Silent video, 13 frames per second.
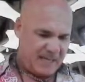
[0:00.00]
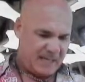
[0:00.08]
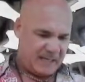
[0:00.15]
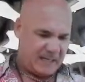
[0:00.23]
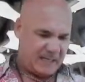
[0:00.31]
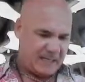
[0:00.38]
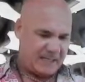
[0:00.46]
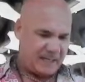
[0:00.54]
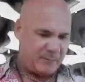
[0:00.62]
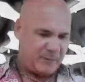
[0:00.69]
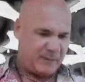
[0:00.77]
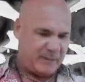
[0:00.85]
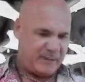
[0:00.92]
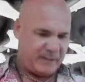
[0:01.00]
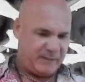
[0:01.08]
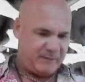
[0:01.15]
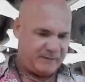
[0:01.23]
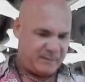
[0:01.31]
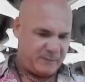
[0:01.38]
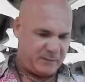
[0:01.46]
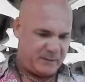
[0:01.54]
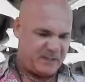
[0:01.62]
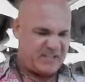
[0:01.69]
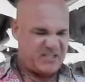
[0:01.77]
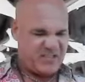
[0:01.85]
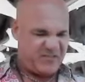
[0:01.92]
and I believe I'm
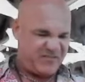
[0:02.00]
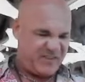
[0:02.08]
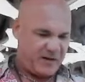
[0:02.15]
doing this